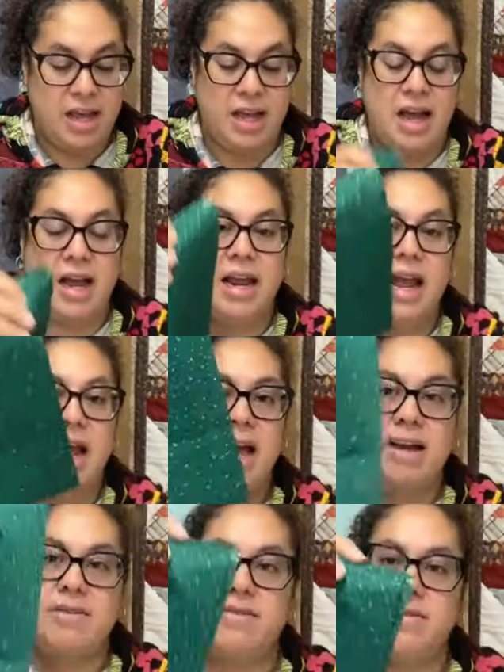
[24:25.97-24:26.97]
I
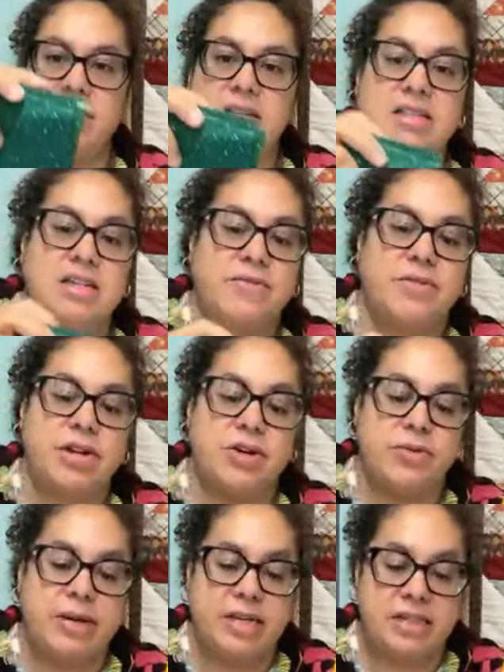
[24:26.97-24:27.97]
have the different
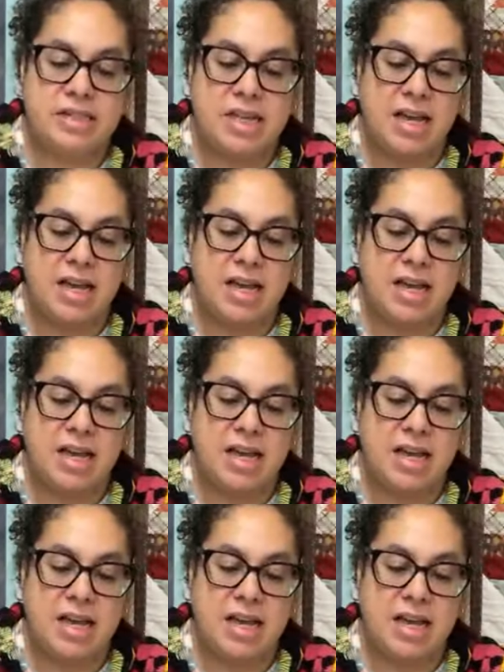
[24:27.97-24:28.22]
greens.